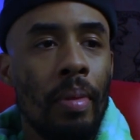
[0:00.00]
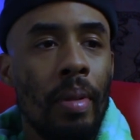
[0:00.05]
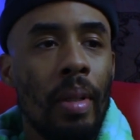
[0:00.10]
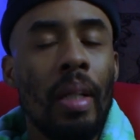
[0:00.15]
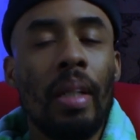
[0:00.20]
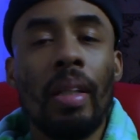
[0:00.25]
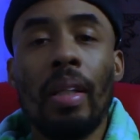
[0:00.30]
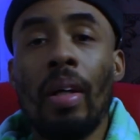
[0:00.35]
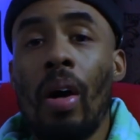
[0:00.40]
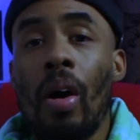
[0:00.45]

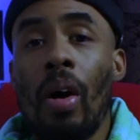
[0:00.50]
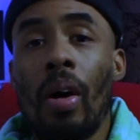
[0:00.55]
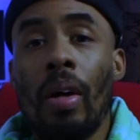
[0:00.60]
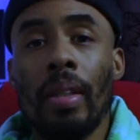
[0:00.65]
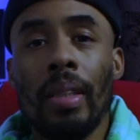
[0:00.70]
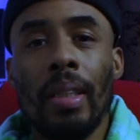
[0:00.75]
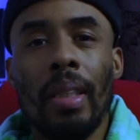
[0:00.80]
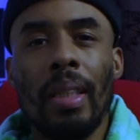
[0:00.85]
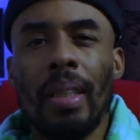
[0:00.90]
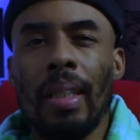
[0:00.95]
Look at the
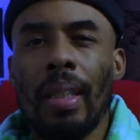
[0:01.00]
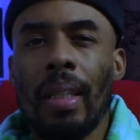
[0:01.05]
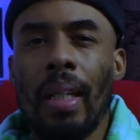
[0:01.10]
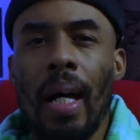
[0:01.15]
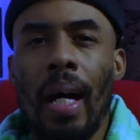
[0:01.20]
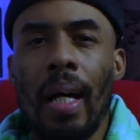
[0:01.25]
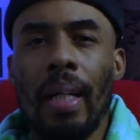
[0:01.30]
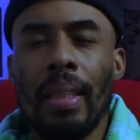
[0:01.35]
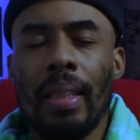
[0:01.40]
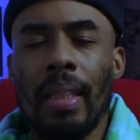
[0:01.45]
arms, look at the
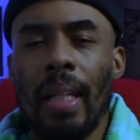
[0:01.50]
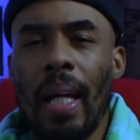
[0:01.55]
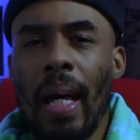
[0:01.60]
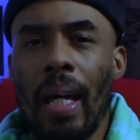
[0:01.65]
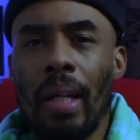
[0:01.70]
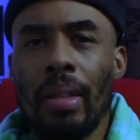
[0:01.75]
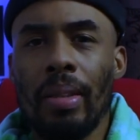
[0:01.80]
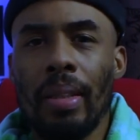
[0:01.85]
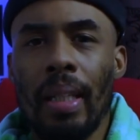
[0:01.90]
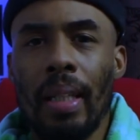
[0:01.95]
lines and the
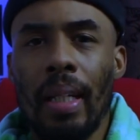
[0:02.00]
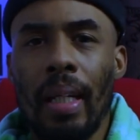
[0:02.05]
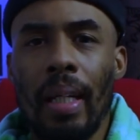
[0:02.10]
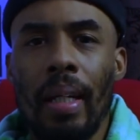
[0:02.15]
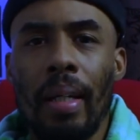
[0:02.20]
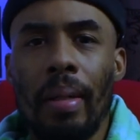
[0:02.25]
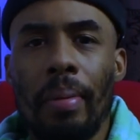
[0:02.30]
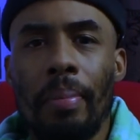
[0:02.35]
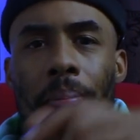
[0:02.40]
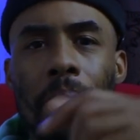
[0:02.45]
angles that they
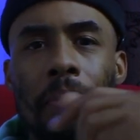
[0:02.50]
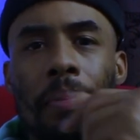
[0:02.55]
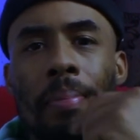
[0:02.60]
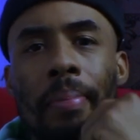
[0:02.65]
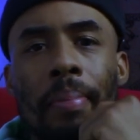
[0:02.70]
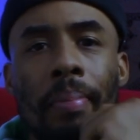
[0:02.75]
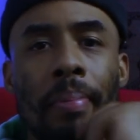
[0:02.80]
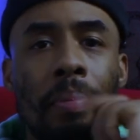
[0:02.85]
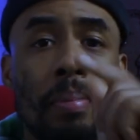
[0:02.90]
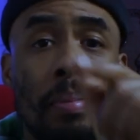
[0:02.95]
hit.
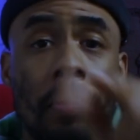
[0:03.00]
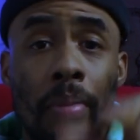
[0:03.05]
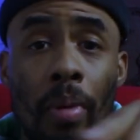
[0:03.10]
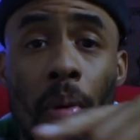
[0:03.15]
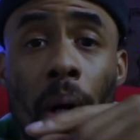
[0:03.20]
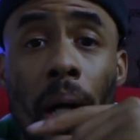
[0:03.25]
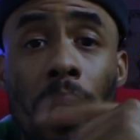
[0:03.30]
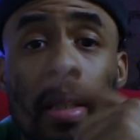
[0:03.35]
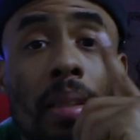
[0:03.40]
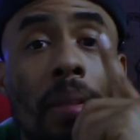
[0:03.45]

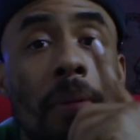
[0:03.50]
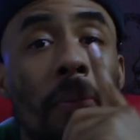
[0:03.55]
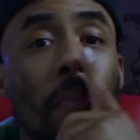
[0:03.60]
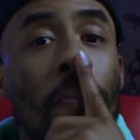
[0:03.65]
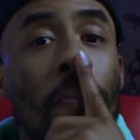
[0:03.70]
Watch.